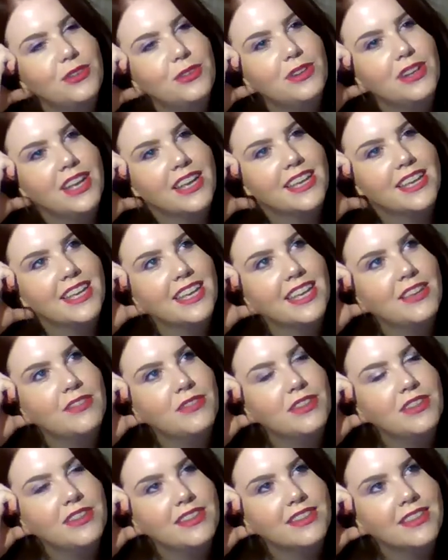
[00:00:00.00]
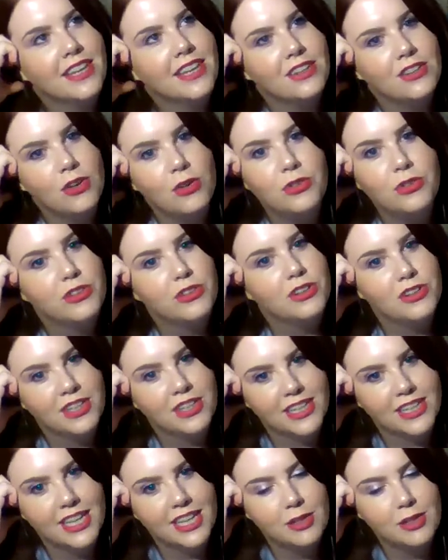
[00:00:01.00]
though, like, even they know they're going
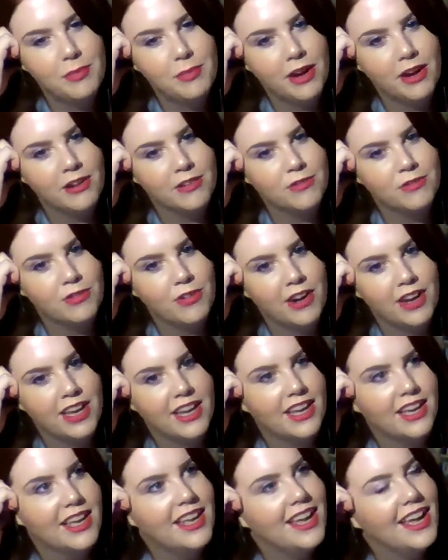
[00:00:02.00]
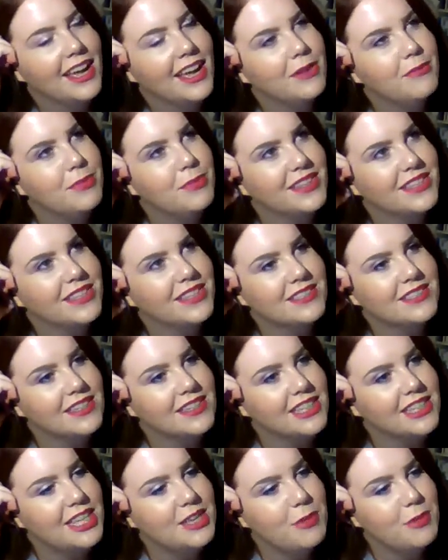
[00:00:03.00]
to kill Merritt Frey, but they
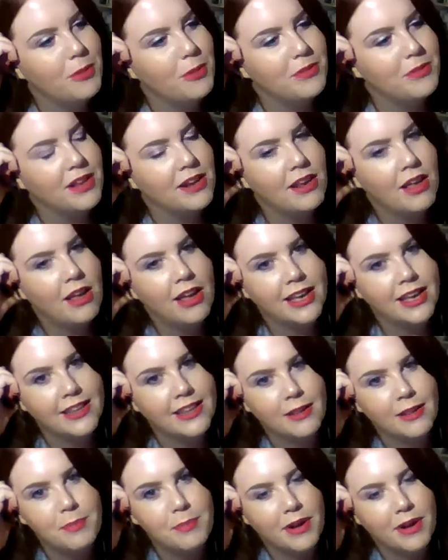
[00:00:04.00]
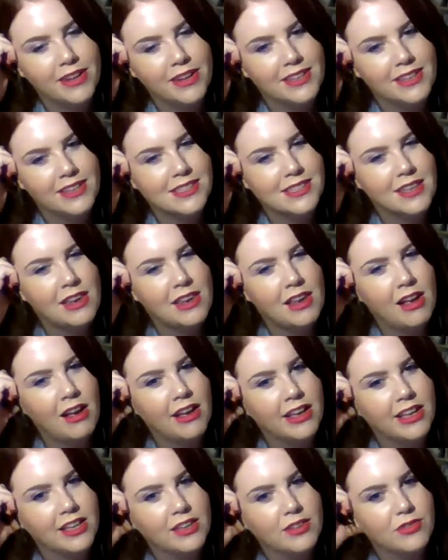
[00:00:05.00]
still keep up the lie that Beric is
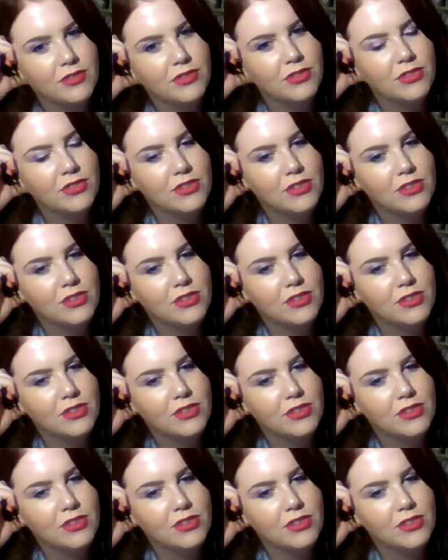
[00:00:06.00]
alive.